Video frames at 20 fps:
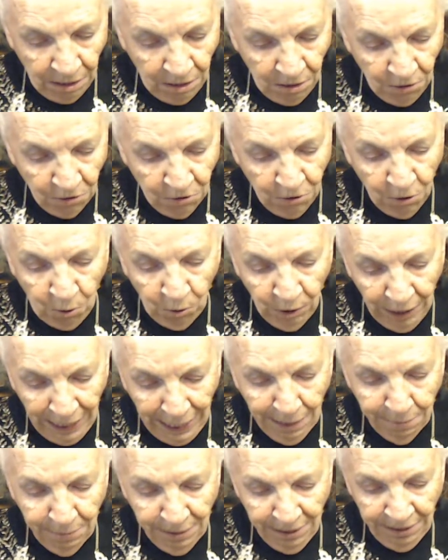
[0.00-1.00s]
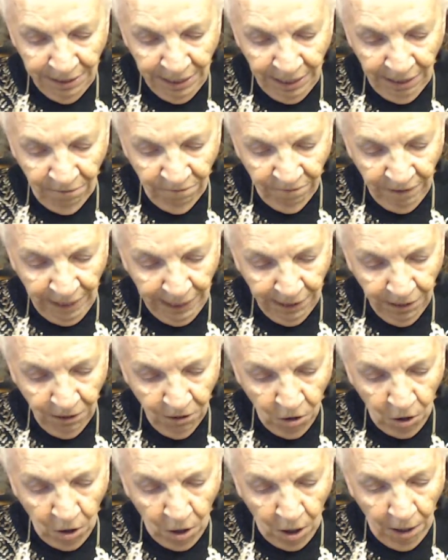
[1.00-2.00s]
So Laban invited
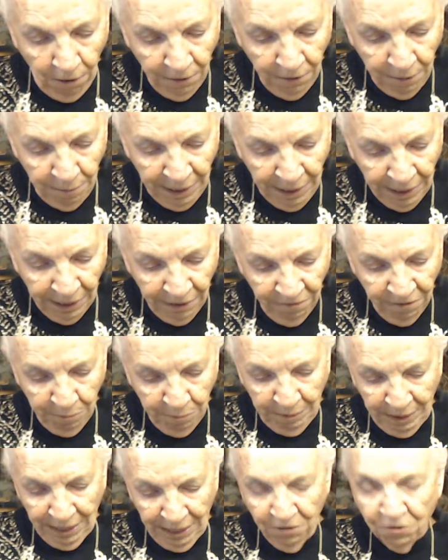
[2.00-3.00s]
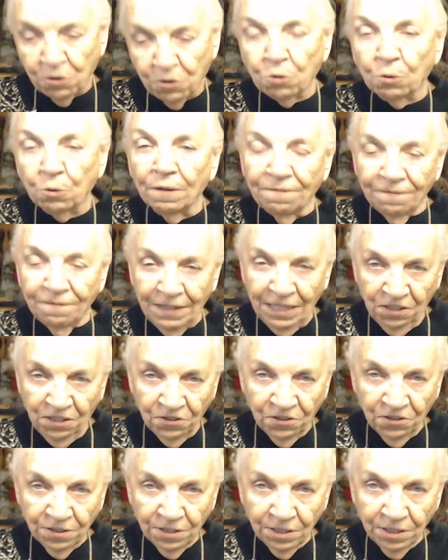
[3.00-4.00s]
all the men of the place to a
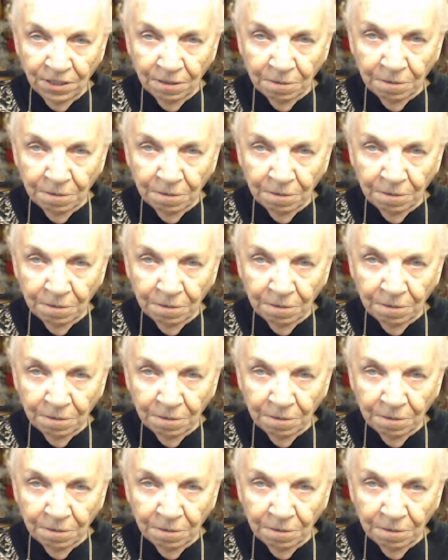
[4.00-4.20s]
feast.